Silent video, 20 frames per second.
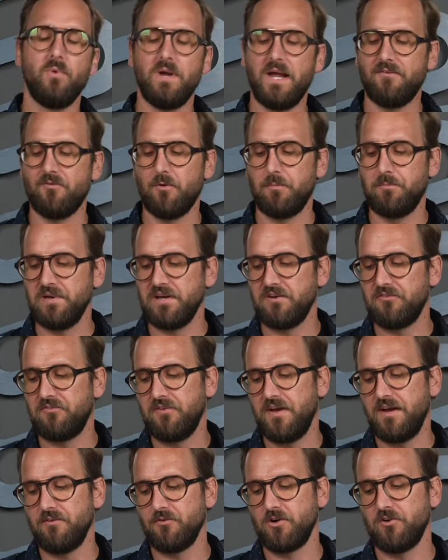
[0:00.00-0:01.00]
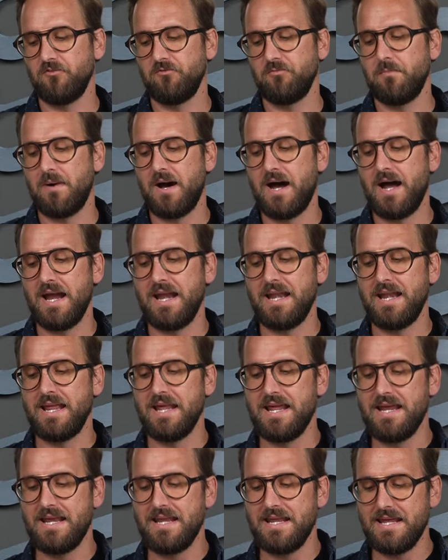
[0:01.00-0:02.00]
we have a big favorite of mine.
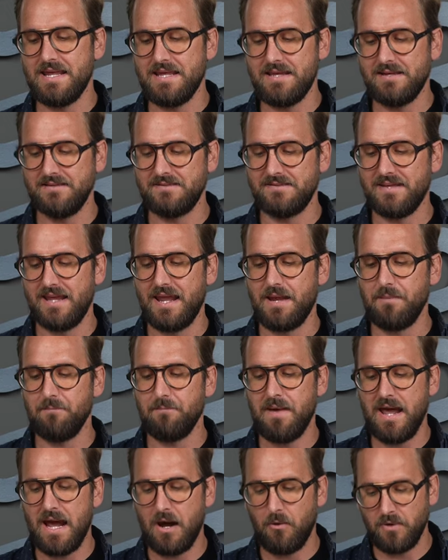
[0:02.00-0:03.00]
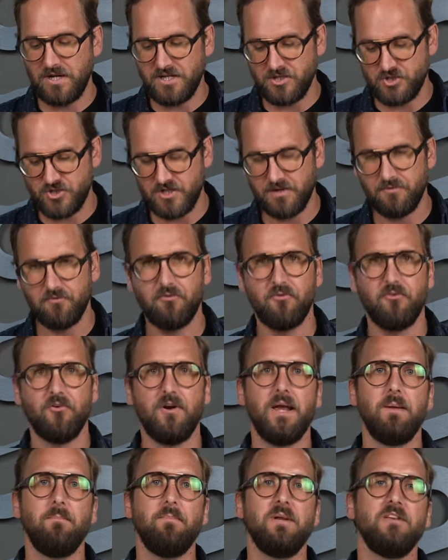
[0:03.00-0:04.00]
It is a Maui Jim
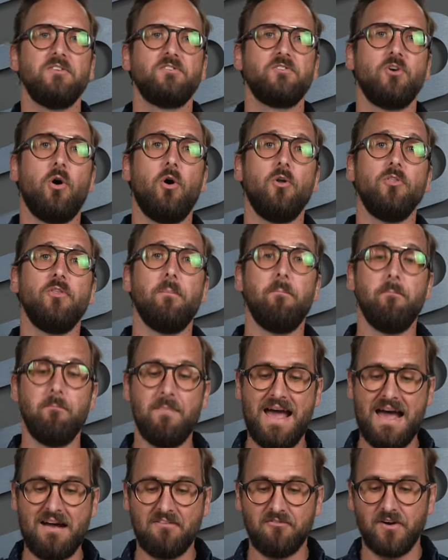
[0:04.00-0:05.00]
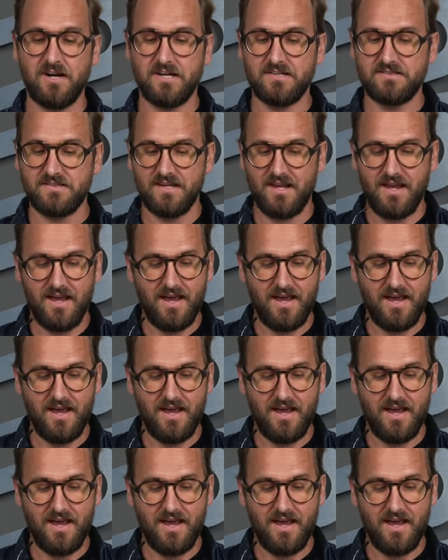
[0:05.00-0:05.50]
frame. It is called the Mavericks.